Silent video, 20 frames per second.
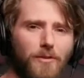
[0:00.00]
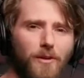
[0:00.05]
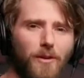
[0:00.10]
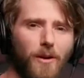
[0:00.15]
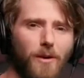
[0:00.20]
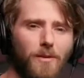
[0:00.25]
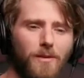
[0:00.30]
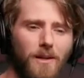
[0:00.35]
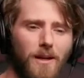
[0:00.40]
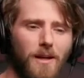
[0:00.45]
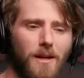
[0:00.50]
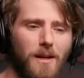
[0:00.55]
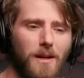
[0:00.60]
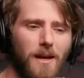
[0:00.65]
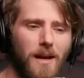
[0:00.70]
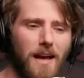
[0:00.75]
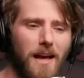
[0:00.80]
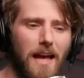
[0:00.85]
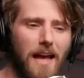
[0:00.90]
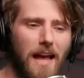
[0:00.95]
you know,
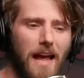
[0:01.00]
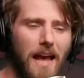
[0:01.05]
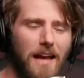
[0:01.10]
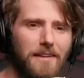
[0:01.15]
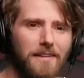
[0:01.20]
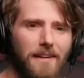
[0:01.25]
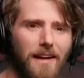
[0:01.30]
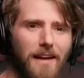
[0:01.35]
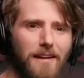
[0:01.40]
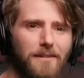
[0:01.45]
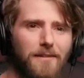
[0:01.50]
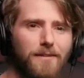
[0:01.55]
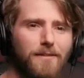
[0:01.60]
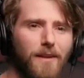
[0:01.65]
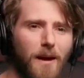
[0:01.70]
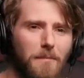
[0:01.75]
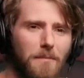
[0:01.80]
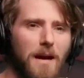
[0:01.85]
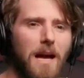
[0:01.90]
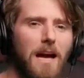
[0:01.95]
and yet
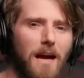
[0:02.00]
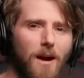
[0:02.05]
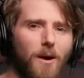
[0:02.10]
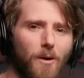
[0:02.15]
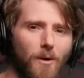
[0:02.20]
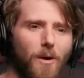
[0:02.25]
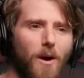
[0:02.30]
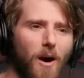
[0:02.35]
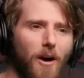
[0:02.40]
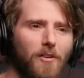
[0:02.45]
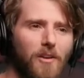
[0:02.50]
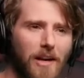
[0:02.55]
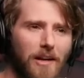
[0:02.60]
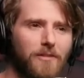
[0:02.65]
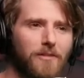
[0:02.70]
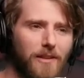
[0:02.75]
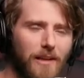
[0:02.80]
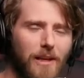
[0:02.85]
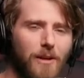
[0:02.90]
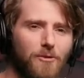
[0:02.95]
somehow our
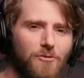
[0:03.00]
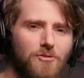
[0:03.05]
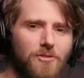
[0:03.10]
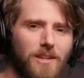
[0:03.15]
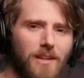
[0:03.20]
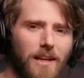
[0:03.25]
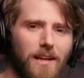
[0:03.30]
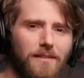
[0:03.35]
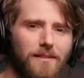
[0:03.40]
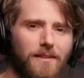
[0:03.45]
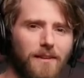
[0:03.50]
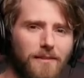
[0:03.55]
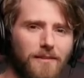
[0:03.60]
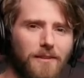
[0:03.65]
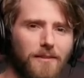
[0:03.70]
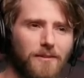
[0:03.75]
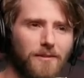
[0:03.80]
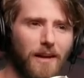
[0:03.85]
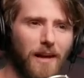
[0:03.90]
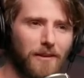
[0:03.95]
execution gets us
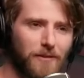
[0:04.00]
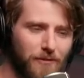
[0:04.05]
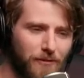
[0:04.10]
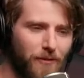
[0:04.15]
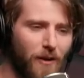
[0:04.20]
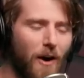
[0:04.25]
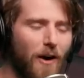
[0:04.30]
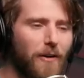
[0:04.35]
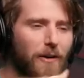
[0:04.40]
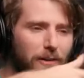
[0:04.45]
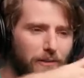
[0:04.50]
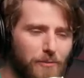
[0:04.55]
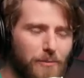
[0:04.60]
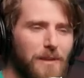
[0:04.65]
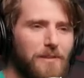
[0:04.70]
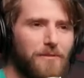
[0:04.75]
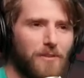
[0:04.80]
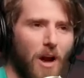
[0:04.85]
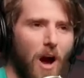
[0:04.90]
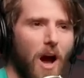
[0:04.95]
as far as
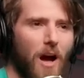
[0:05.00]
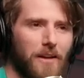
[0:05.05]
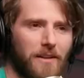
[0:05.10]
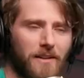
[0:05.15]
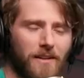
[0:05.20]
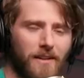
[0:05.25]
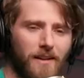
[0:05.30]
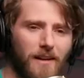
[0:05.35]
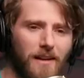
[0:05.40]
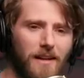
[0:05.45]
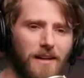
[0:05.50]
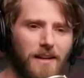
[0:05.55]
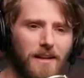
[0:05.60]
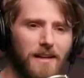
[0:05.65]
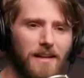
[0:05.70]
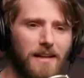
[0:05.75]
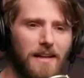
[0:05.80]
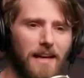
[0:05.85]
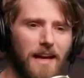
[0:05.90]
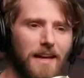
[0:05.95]
we've gotten.
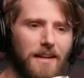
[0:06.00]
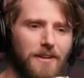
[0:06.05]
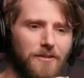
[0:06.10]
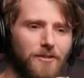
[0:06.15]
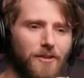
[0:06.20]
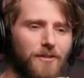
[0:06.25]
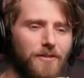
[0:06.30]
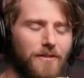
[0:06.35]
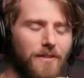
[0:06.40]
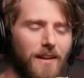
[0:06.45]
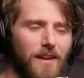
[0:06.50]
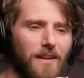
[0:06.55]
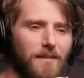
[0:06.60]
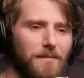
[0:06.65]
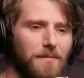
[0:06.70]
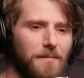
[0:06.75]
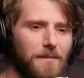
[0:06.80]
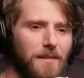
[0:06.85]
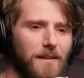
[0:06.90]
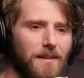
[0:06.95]
And it just
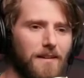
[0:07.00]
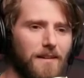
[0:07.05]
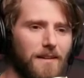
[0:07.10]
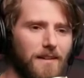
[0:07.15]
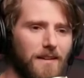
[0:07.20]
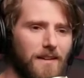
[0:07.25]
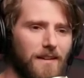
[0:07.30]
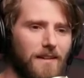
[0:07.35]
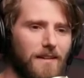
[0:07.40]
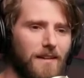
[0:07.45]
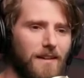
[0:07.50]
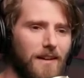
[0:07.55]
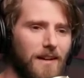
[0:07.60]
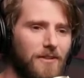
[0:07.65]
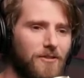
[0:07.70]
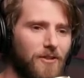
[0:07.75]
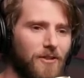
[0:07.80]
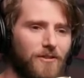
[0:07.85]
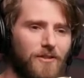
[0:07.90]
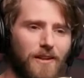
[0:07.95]

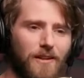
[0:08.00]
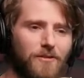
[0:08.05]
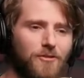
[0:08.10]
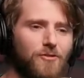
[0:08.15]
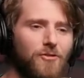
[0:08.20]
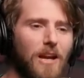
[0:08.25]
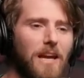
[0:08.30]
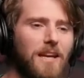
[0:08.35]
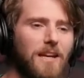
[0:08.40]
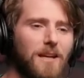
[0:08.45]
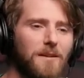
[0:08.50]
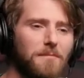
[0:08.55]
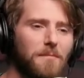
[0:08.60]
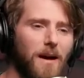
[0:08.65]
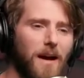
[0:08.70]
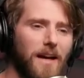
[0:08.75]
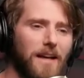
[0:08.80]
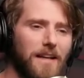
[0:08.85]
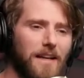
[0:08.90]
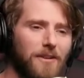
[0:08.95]
has shaken
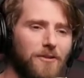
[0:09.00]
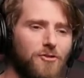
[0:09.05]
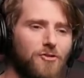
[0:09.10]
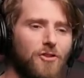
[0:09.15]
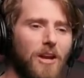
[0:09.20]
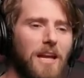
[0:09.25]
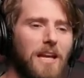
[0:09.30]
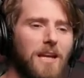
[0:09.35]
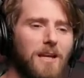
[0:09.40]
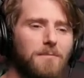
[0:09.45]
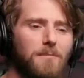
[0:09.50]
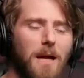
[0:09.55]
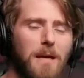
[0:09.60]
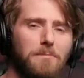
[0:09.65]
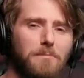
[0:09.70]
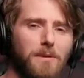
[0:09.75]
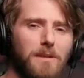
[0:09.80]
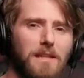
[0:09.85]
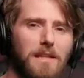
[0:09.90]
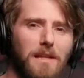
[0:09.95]
my
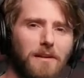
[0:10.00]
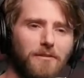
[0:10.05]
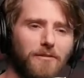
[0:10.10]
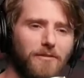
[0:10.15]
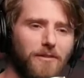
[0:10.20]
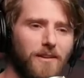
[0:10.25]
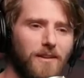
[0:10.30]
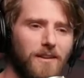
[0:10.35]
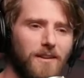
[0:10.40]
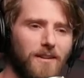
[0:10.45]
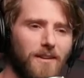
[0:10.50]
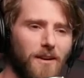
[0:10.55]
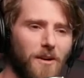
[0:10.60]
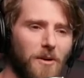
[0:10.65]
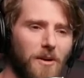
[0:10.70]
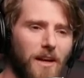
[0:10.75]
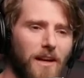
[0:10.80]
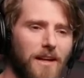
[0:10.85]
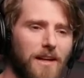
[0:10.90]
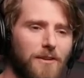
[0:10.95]
belief.
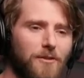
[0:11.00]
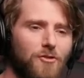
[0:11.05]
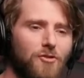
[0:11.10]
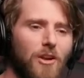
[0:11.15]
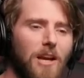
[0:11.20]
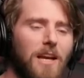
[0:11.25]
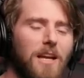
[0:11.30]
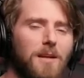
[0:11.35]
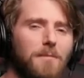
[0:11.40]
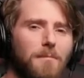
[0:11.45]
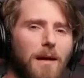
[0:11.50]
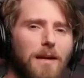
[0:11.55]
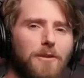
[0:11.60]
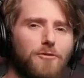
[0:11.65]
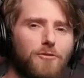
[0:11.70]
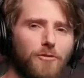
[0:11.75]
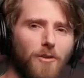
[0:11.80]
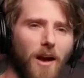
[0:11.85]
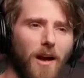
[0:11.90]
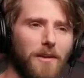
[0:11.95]
Okay. It's shaken my
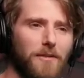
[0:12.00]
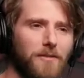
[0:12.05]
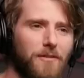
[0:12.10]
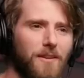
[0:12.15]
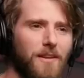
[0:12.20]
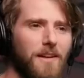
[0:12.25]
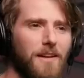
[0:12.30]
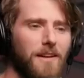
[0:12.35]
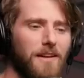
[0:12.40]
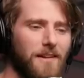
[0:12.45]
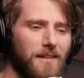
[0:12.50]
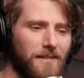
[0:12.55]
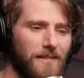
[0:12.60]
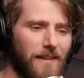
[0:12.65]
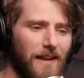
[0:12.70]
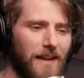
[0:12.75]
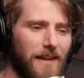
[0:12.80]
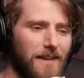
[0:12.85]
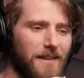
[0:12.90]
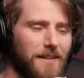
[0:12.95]
trust
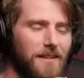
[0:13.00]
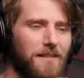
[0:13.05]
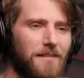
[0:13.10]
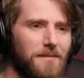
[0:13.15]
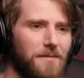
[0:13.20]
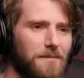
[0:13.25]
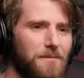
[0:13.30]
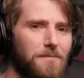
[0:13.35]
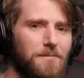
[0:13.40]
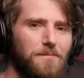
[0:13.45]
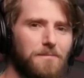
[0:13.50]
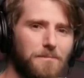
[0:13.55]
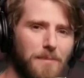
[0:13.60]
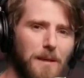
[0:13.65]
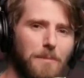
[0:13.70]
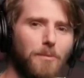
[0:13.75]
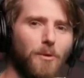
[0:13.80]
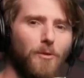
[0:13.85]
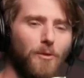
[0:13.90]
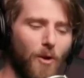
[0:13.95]
that
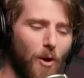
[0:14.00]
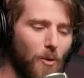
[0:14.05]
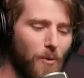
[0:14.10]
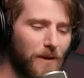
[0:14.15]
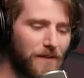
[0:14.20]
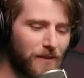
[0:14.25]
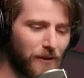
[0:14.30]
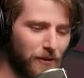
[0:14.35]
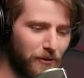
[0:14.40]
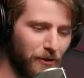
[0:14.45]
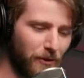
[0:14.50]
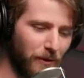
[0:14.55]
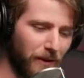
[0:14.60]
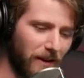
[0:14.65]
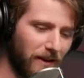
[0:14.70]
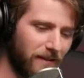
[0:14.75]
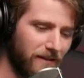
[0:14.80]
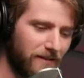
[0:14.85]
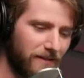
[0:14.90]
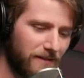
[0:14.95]
people know what they're doing.